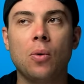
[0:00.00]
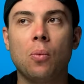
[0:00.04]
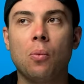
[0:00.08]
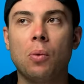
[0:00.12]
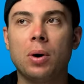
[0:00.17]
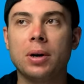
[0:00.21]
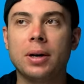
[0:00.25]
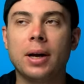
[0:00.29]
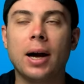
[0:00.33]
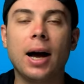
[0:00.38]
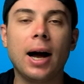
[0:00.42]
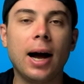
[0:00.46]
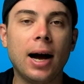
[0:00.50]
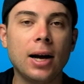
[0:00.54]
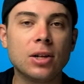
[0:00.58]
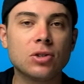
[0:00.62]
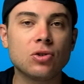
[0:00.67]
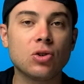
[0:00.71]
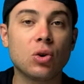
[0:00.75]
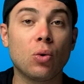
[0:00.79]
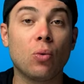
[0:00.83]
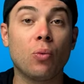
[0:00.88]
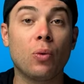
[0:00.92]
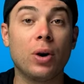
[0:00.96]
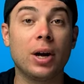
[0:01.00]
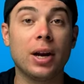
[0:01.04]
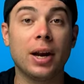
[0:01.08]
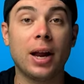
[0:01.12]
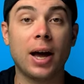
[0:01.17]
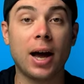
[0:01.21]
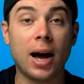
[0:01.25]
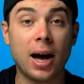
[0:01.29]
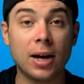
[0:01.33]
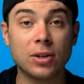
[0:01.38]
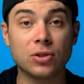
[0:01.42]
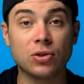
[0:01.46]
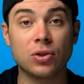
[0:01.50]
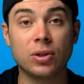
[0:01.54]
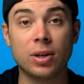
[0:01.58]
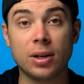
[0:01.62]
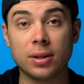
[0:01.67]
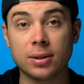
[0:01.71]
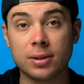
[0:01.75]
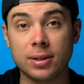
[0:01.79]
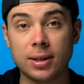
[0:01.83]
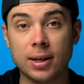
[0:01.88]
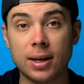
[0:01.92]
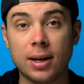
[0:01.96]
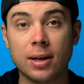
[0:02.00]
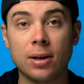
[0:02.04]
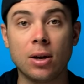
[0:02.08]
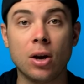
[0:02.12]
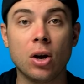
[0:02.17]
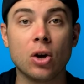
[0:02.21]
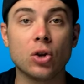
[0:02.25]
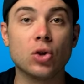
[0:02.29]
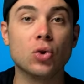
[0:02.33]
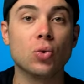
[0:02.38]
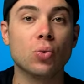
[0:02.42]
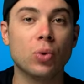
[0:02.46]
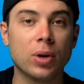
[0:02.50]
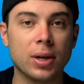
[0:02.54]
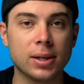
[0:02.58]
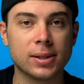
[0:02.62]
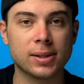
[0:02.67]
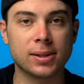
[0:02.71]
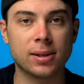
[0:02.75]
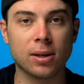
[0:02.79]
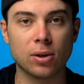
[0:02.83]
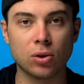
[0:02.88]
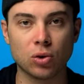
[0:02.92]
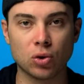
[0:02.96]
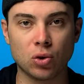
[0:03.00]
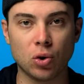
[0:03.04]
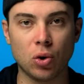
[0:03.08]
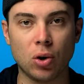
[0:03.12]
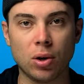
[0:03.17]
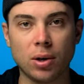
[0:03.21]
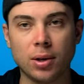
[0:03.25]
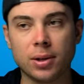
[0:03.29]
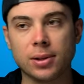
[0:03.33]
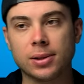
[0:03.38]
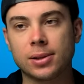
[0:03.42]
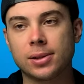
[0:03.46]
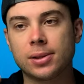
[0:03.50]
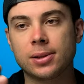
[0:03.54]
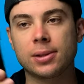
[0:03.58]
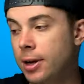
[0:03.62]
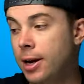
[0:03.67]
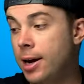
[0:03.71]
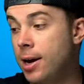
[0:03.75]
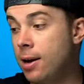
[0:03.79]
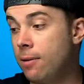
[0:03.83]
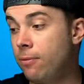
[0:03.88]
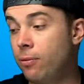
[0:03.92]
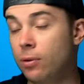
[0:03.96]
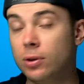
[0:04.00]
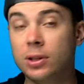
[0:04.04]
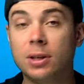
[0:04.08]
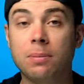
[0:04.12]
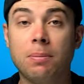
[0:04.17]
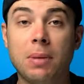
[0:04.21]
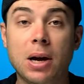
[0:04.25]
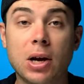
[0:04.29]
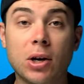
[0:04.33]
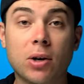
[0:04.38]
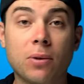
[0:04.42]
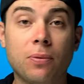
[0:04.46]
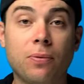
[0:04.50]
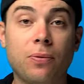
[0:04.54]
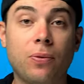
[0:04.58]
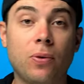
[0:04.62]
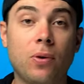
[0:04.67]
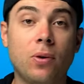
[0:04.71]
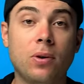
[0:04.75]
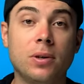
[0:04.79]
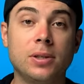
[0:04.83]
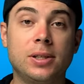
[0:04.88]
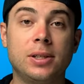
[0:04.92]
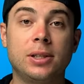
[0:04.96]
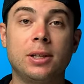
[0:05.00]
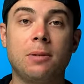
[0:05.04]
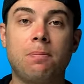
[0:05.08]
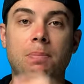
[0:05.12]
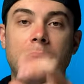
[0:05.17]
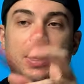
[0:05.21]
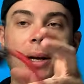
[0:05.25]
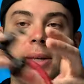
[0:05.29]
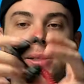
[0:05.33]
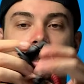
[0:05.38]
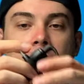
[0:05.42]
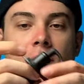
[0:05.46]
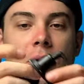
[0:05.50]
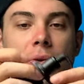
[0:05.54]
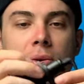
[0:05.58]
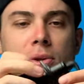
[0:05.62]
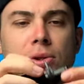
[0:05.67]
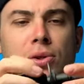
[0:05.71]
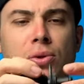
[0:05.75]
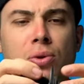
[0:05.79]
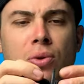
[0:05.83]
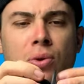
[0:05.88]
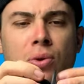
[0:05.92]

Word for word: 100 110 US dollars. And for the microphones, in the past I used to